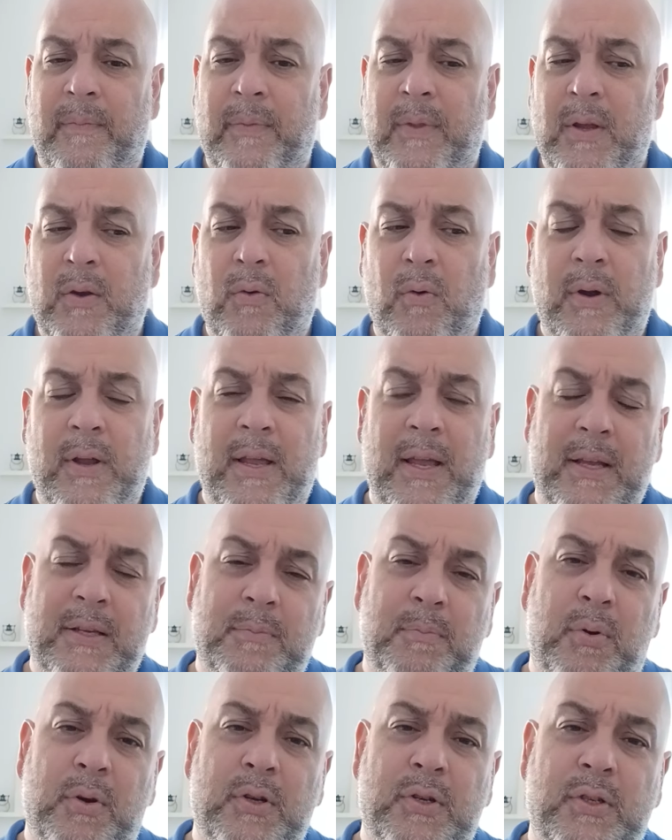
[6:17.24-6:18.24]
the court case
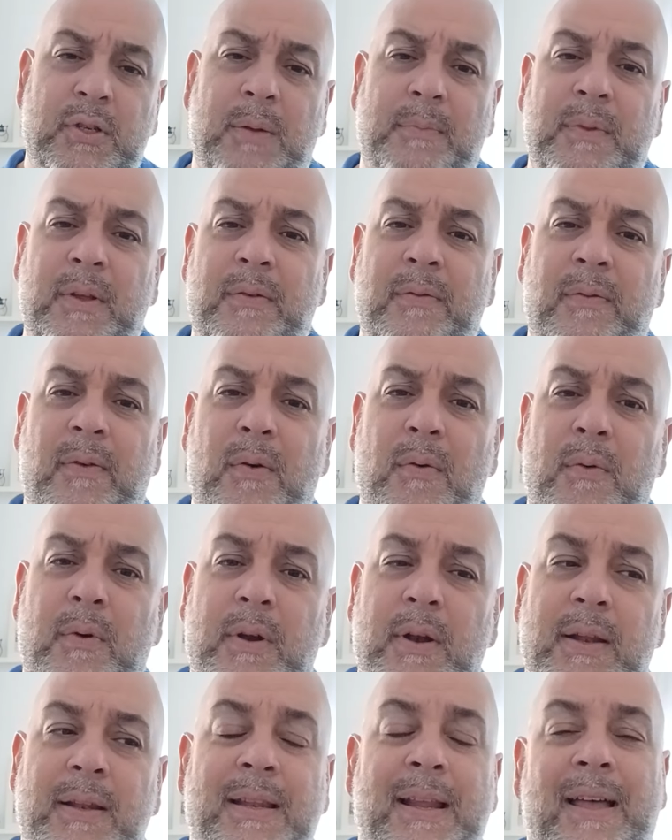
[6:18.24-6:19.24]
pushed something
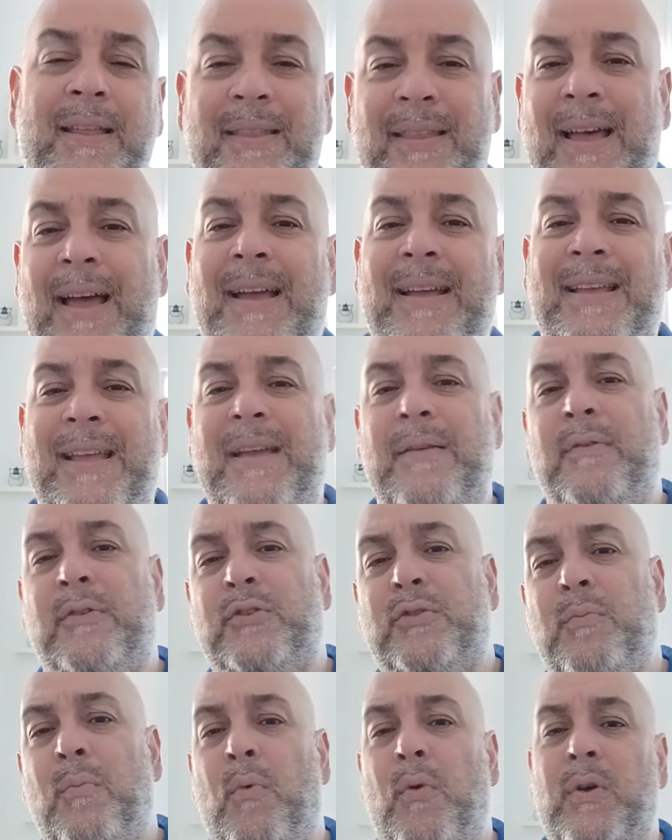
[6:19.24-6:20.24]
forward. Now that gave
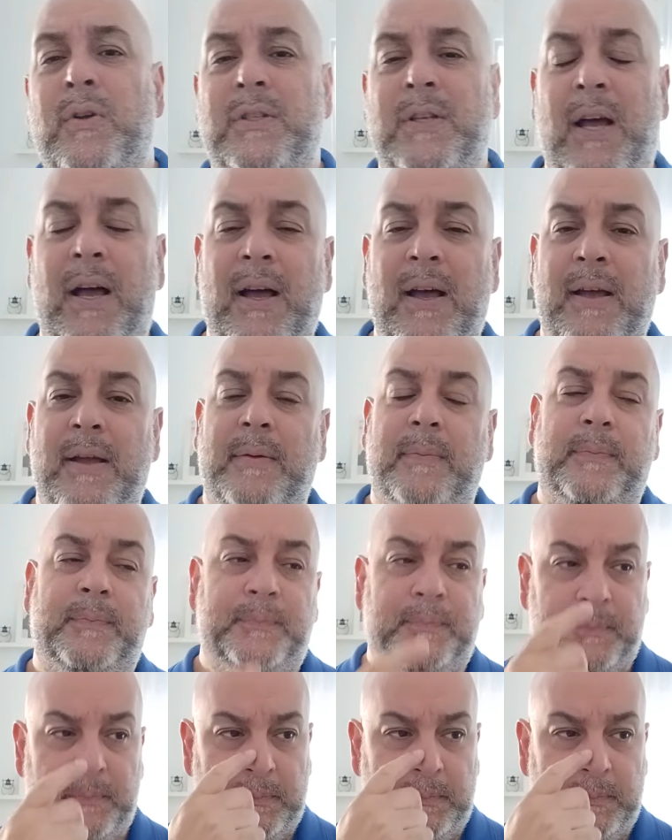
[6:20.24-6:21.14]
us more time.